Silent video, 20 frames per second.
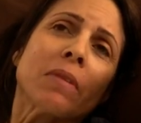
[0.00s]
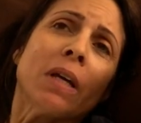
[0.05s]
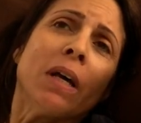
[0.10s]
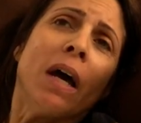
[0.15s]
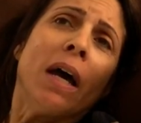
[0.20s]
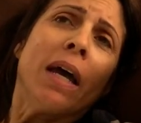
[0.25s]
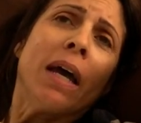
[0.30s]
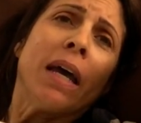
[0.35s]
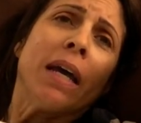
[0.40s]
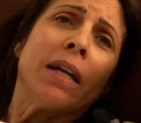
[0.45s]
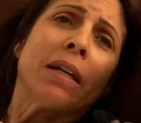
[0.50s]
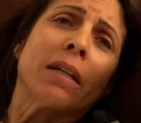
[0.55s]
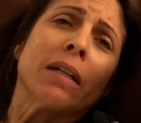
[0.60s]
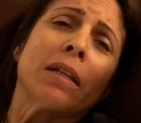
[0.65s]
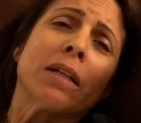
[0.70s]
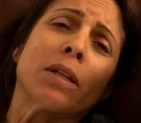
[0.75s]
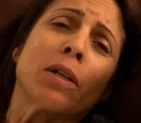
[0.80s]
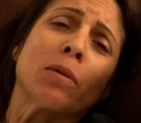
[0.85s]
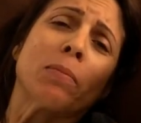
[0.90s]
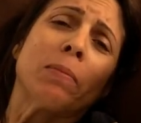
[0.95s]
I ate a
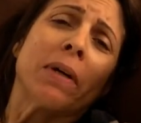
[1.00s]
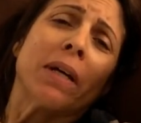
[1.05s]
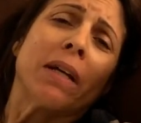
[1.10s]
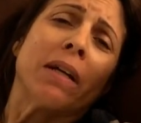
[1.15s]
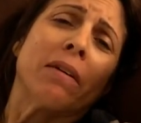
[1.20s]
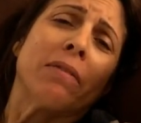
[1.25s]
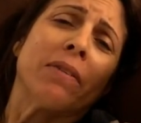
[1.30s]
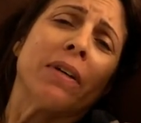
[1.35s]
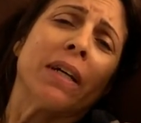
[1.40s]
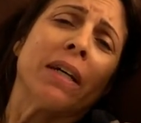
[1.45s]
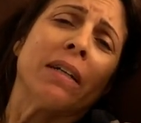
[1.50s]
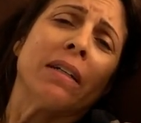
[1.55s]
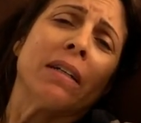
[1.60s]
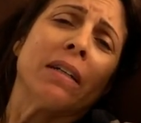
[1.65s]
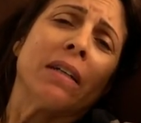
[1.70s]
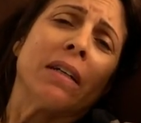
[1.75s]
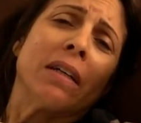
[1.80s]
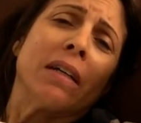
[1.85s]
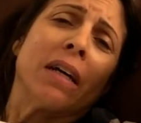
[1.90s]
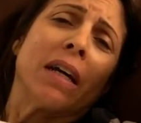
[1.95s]
little bit of it
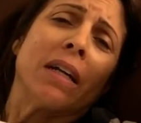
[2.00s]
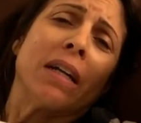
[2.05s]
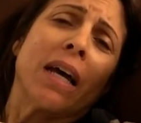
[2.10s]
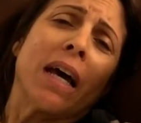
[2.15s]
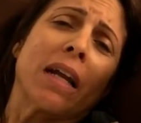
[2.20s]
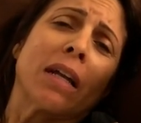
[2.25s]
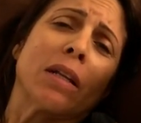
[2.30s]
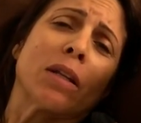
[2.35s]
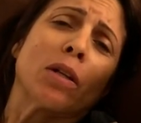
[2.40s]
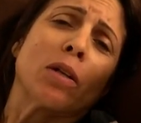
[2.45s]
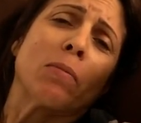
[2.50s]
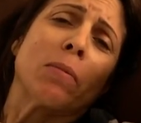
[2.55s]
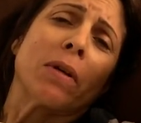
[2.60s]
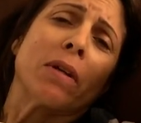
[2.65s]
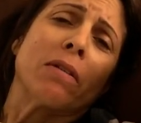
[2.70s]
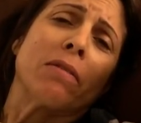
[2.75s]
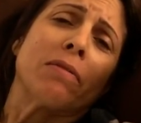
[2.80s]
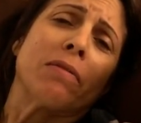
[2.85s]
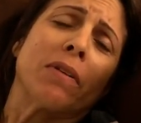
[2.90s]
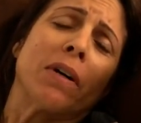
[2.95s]
and had a little bit
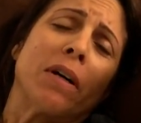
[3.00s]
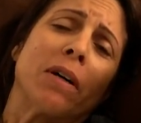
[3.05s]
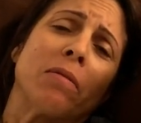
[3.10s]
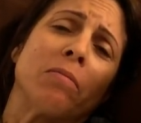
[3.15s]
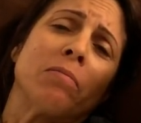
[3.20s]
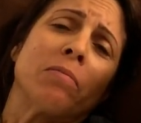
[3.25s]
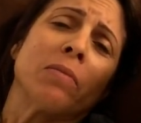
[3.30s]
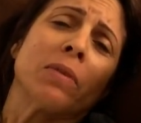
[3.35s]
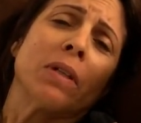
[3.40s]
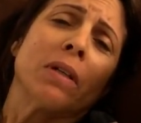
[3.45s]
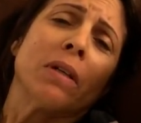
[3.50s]
of um,